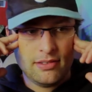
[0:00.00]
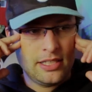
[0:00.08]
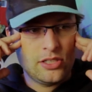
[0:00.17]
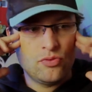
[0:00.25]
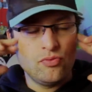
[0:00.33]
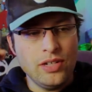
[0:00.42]

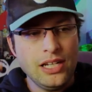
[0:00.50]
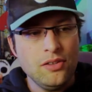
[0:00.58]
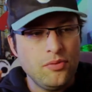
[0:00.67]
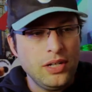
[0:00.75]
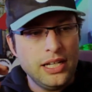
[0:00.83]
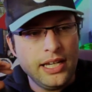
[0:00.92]
these
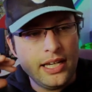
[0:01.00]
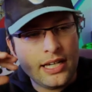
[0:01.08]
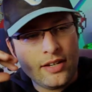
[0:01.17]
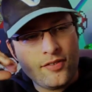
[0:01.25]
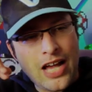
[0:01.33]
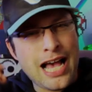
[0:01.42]
really, really
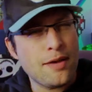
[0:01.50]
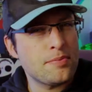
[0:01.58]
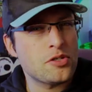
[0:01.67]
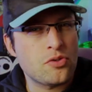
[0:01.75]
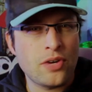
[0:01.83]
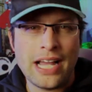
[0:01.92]
kind of
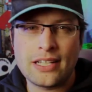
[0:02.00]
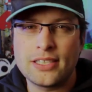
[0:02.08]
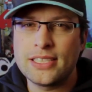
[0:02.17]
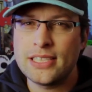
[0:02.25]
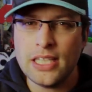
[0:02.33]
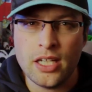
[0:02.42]
abstract
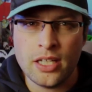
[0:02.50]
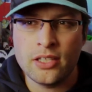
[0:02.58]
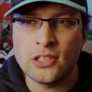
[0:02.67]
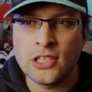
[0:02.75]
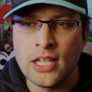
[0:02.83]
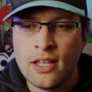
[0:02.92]

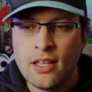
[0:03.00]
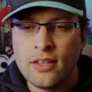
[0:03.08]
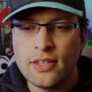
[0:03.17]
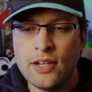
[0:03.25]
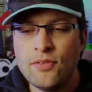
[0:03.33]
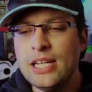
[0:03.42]
scenes
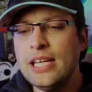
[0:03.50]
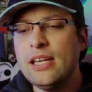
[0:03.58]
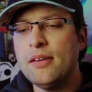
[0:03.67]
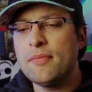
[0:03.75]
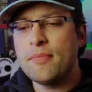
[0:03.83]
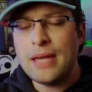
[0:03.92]
that
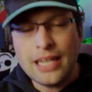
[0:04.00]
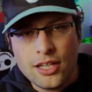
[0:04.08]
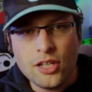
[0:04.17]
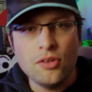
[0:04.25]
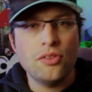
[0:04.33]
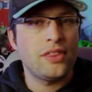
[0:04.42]
really
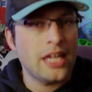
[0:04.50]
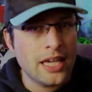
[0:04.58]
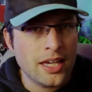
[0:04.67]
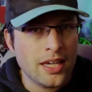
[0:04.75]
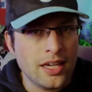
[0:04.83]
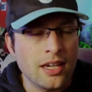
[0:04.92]
make you
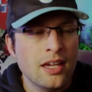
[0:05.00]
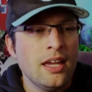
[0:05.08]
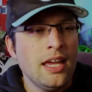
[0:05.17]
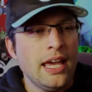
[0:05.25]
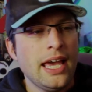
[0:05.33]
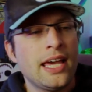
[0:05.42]
think
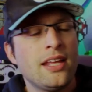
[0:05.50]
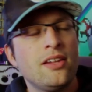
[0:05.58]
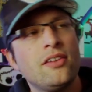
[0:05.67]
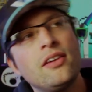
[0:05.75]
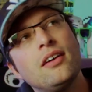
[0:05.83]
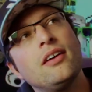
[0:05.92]

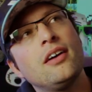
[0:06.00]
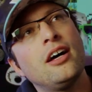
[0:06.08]
and,